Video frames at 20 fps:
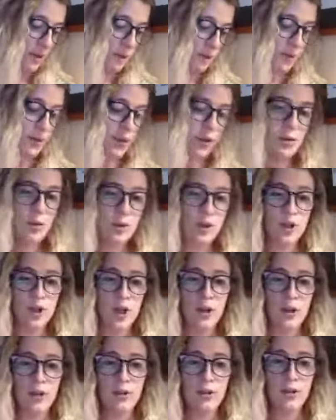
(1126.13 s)
For you in
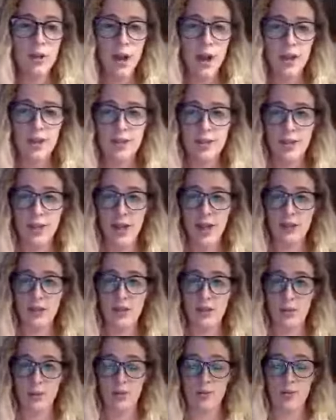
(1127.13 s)
general,
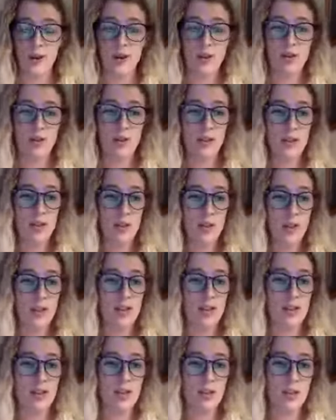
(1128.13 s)
as a professional,
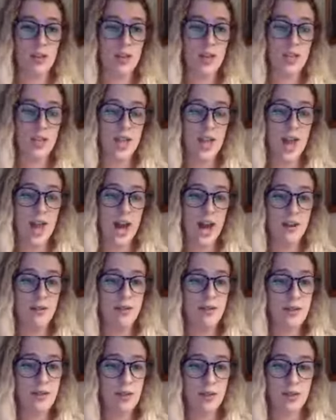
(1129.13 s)
LinkedIn is good to
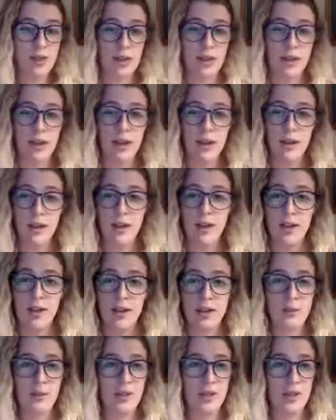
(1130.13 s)
have, so that,
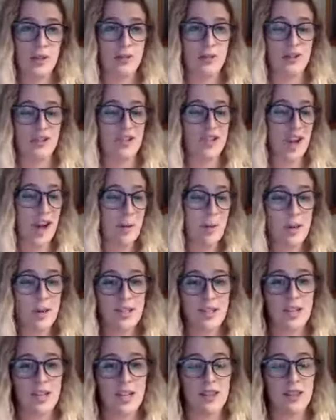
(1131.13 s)
especially if you're job
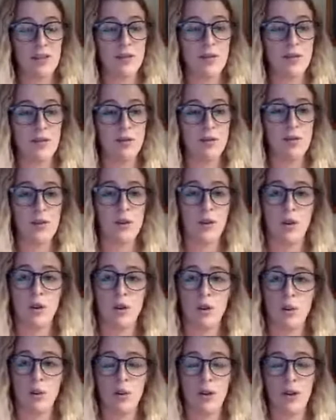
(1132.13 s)
hunting in the
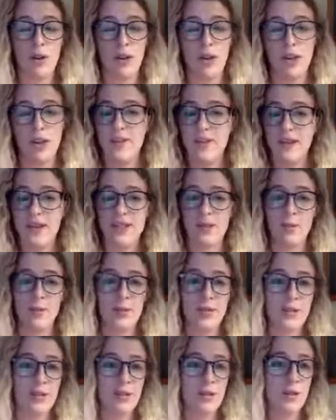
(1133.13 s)
future, or even as a
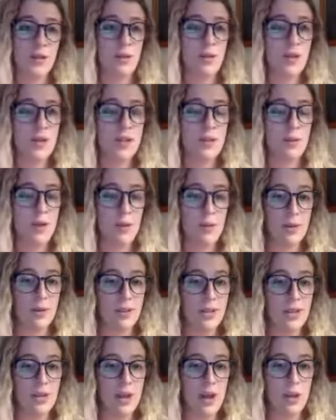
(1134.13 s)
business owner, to be able
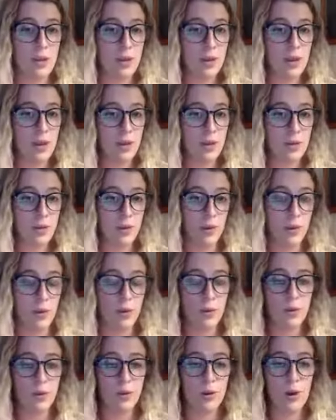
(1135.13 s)
to network and
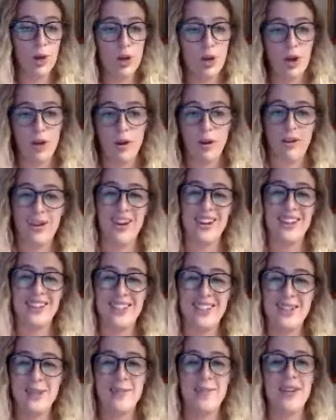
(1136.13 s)

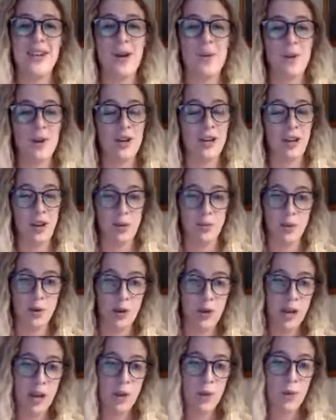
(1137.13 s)
network and
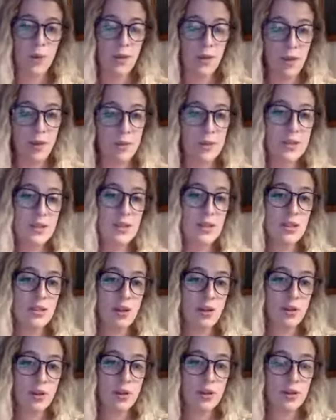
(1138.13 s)
communicate with other
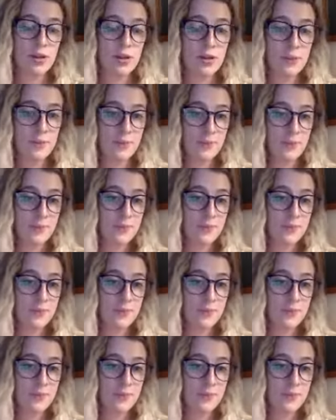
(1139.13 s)
business owners.